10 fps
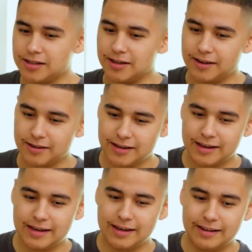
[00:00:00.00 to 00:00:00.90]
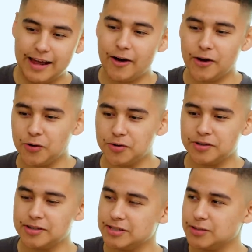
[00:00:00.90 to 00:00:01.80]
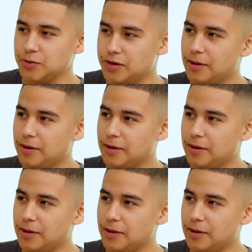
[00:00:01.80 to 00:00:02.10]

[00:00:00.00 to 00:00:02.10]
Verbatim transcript: So like now I go into this season with